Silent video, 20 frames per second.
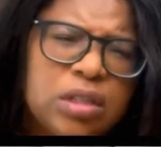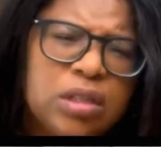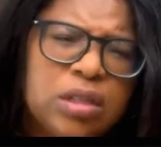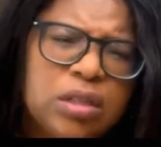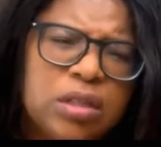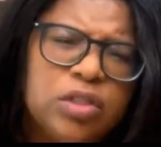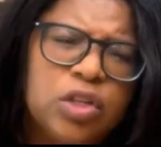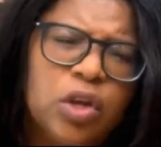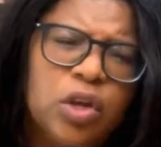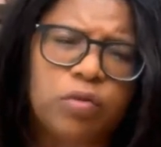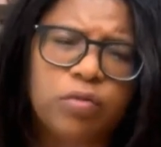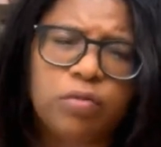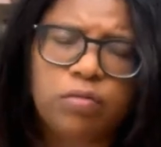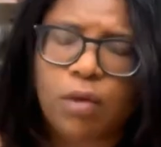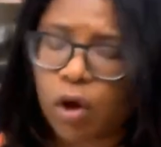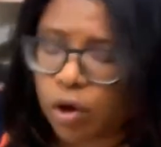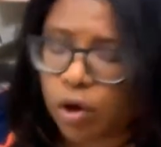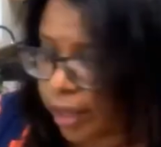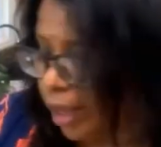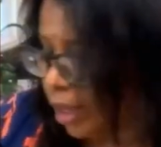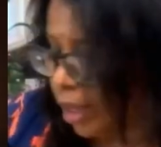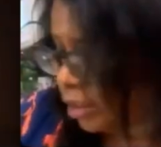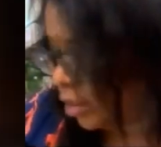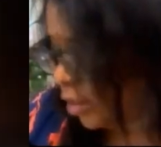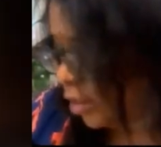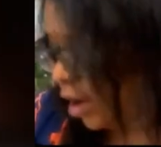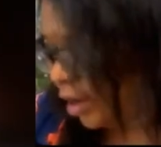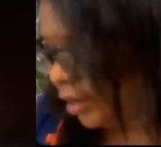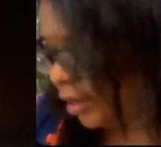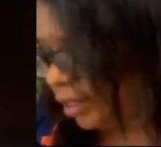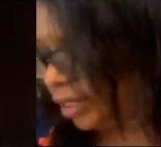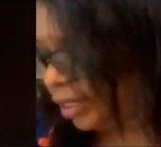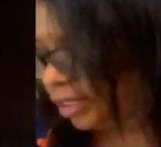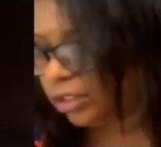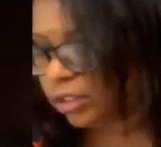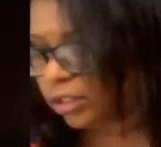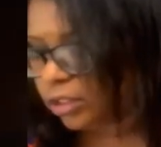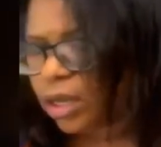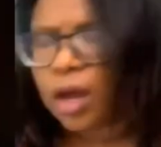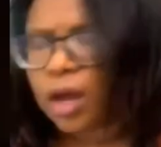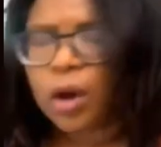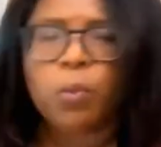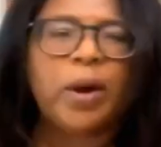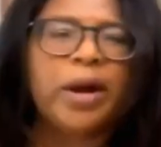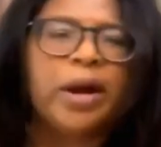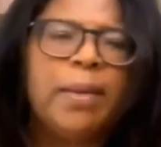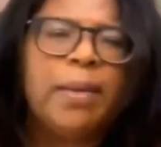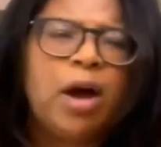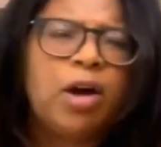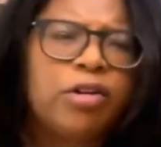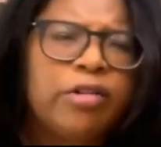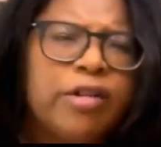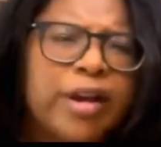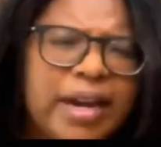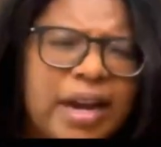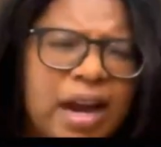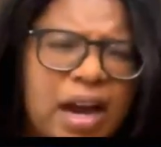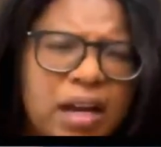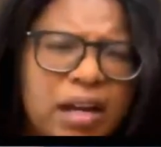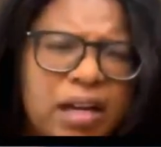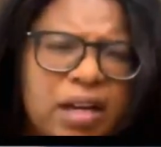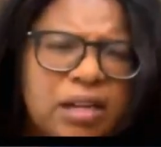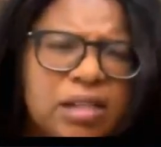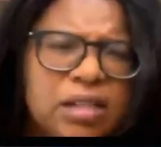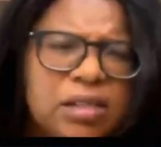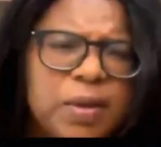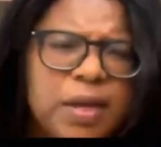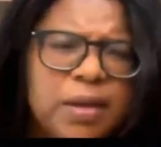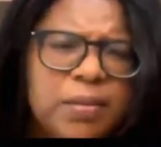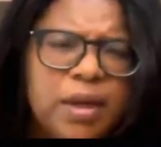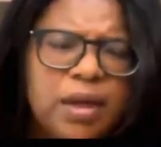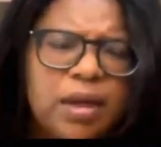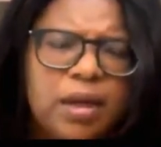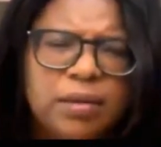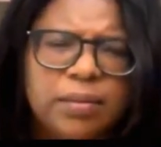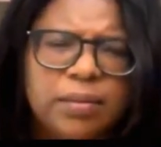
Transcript: So onions. What about green onions, Mimi?